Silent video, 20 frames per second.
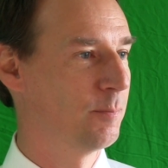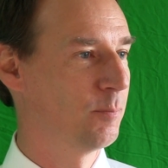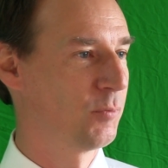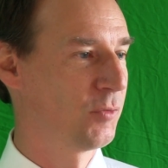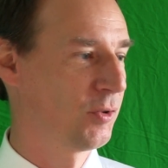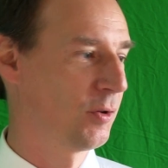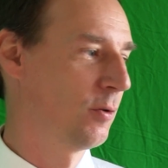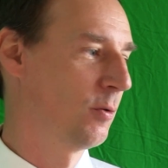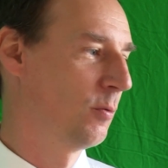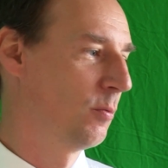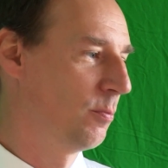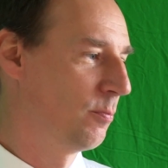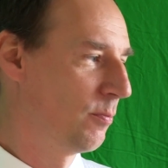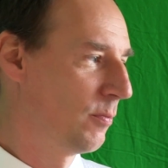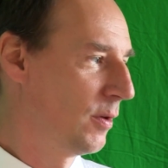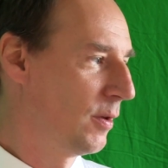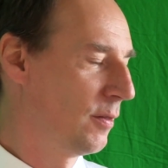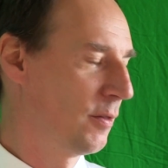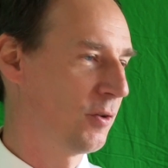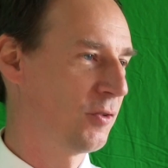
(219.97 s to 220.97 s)
So
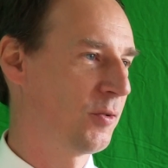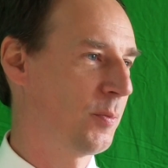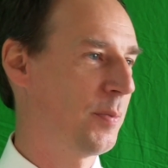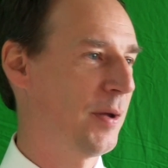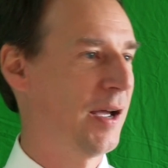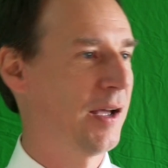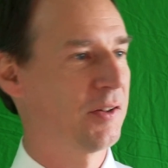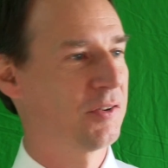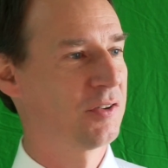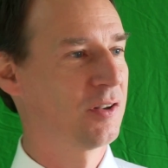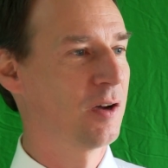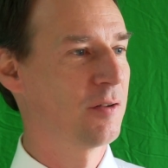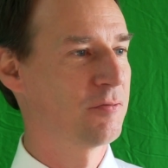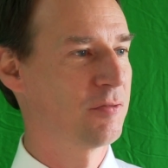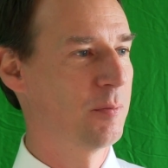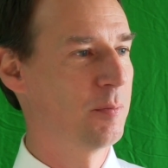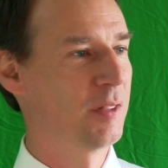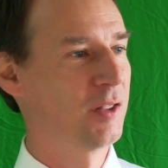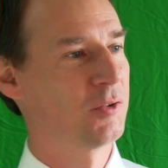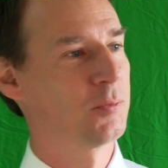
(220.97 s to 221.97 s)
there's a pass off
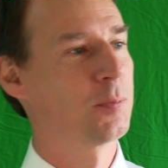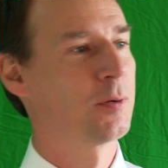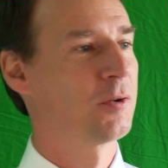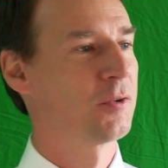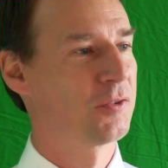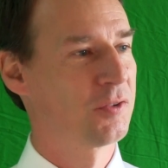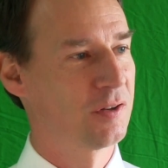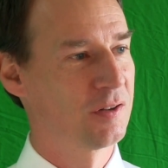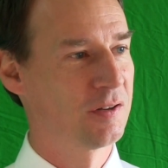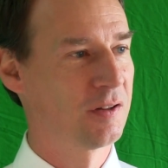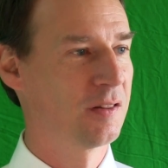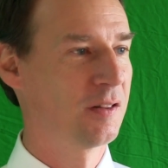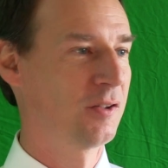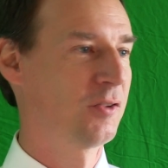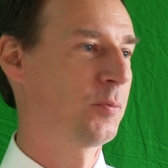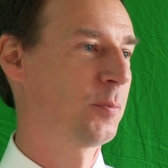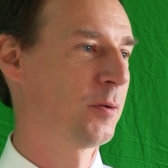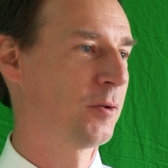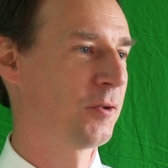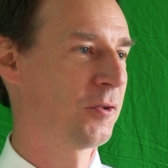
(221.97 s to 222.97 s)
from this person to this
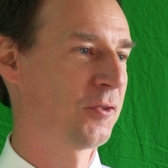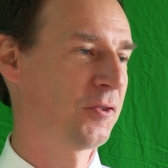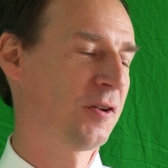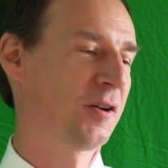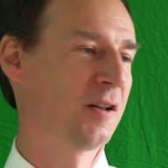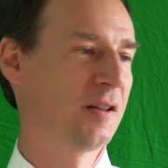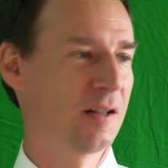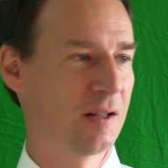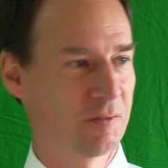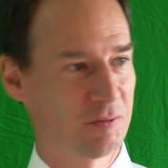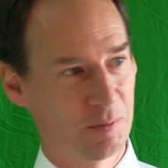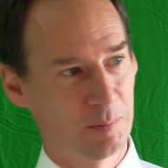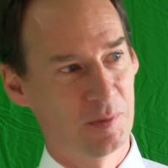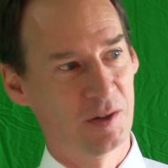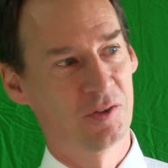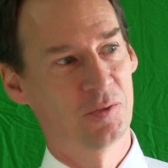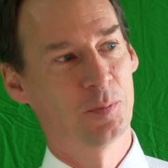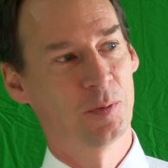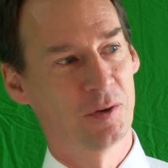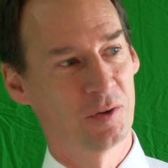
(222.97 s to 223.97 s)
person, and then from
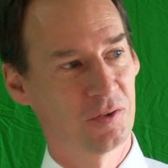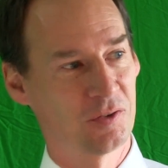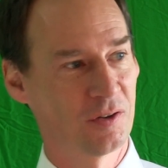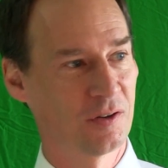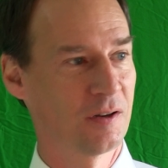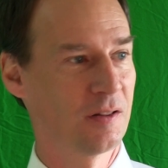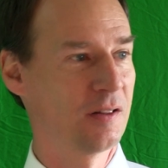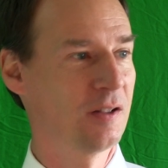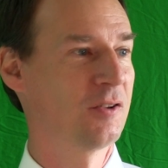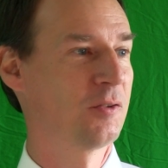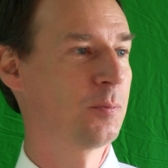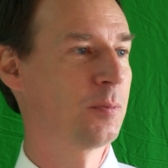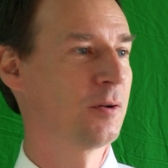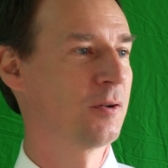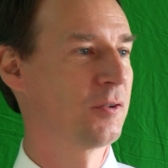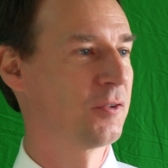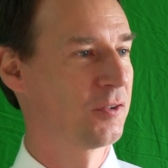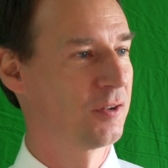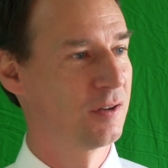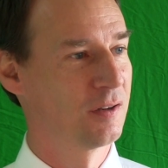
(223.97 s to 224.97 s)
this person to this
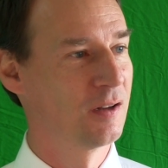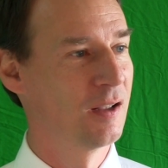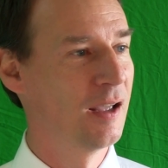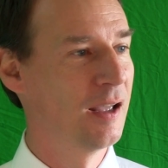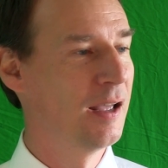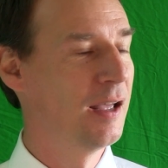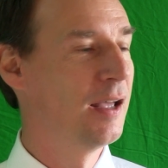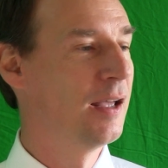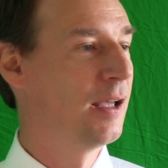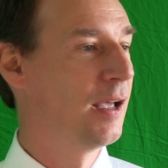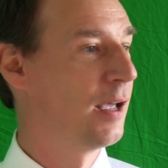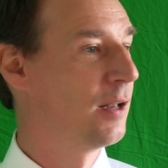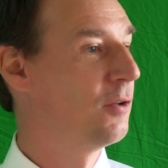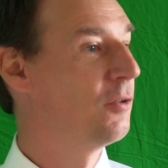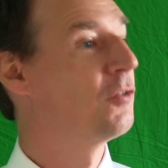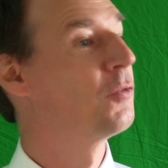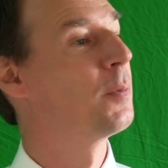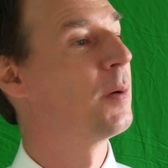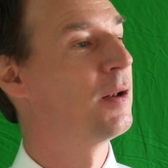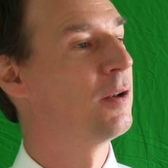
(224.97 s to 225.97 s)
person, and you
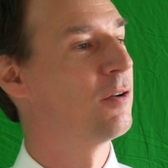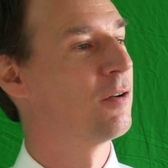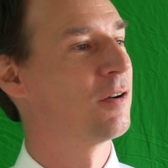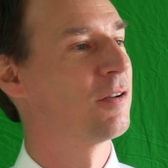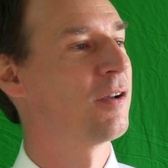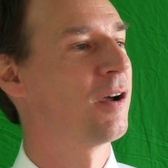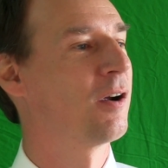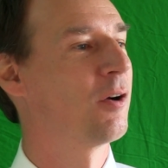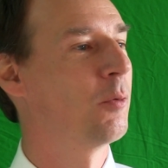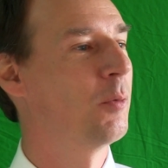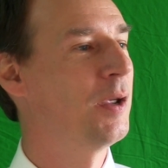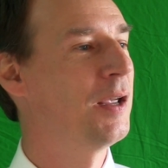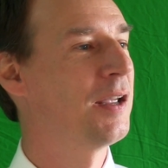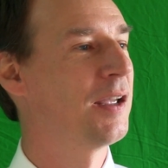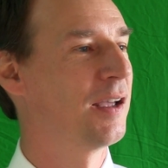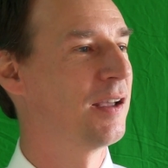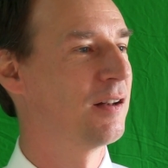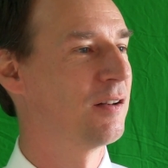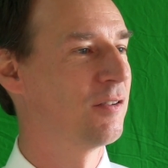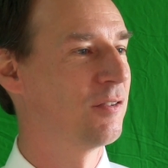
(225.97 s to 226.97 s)
spend your entire
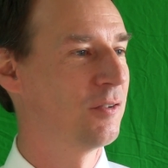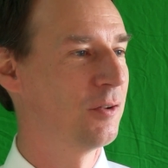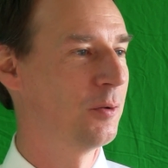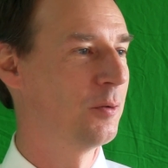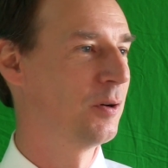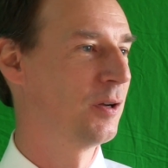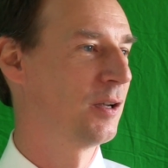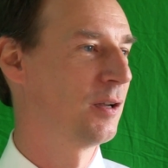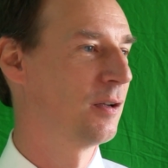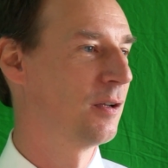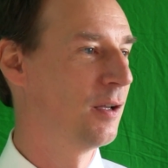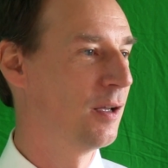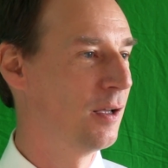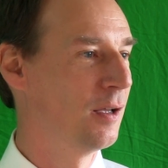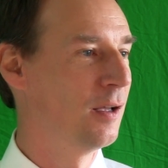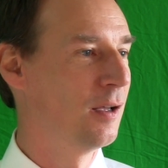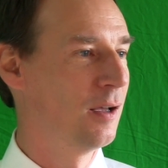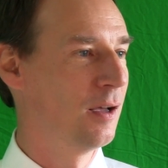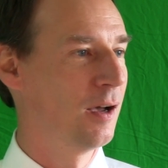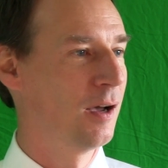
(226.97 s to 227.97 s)
weekend doing
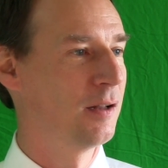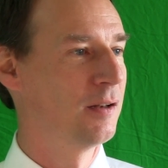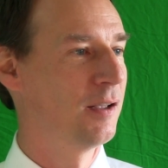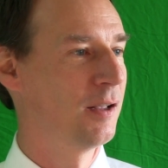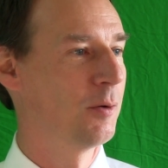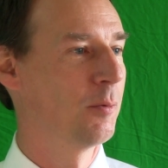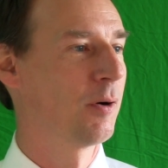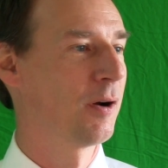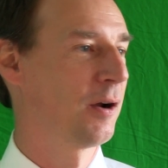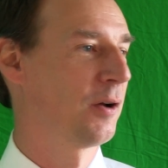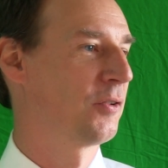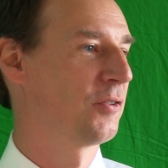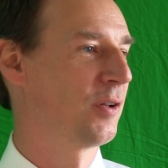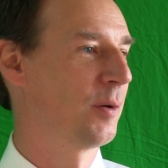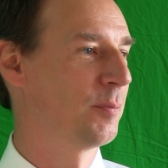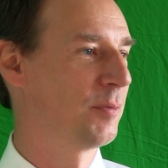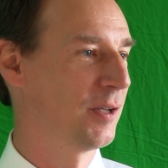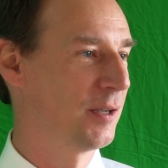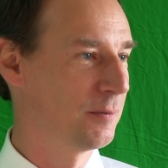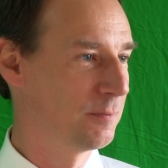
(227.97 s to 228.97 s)
a data warehouse
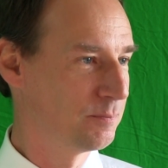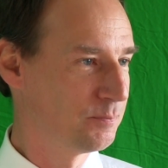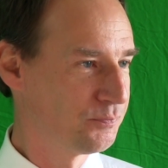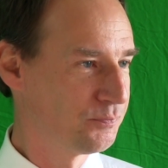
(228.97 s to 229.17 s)
update.